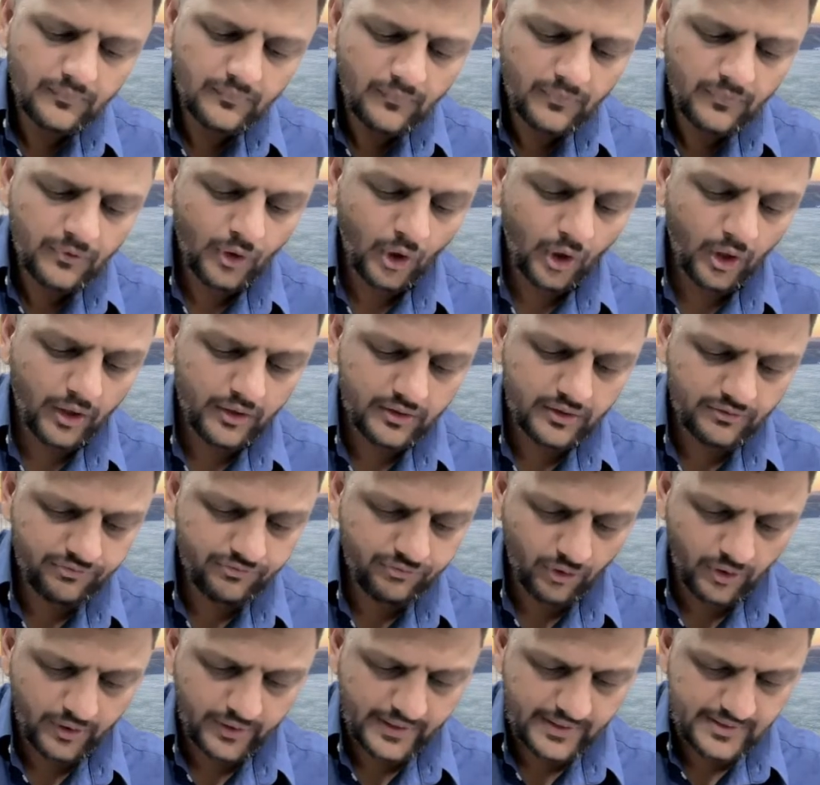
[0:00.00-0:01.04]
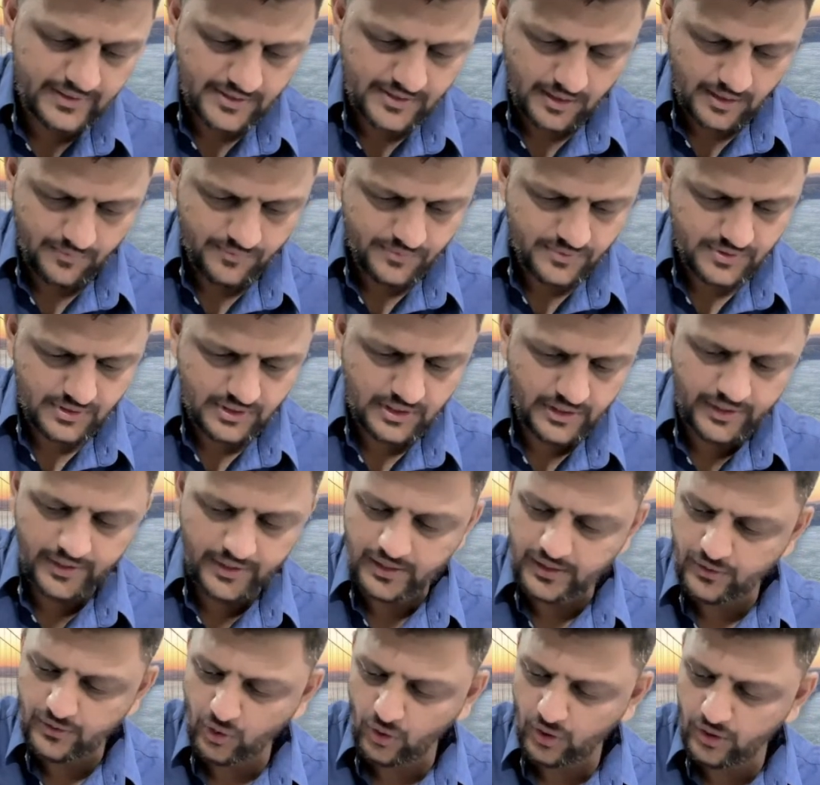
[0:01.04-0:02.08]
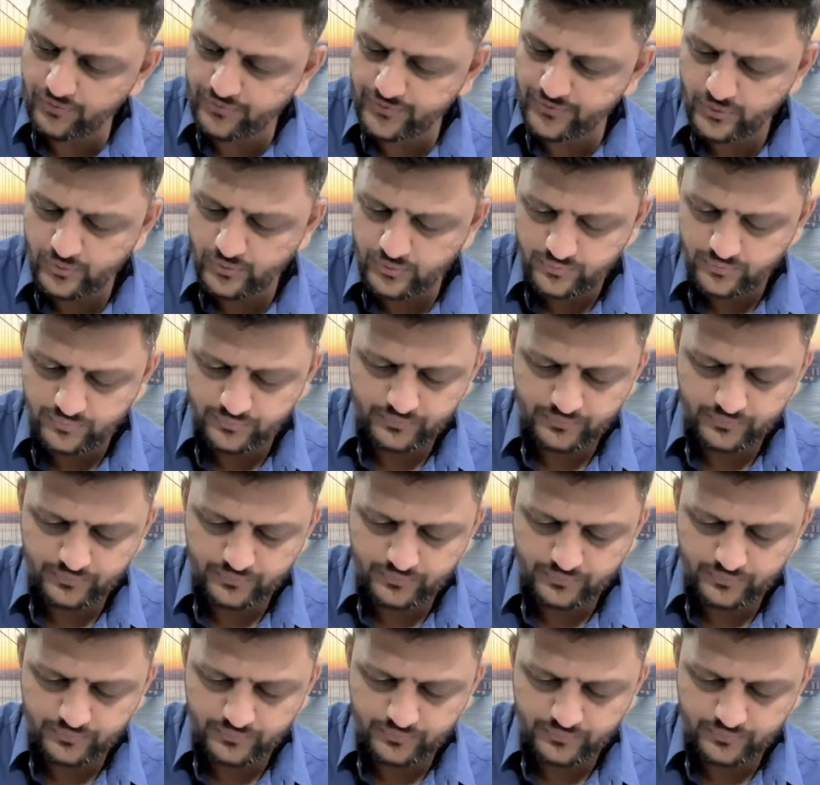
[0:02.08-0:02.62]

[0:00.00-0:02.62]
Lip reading: Not for exams. Clear till here, all of you?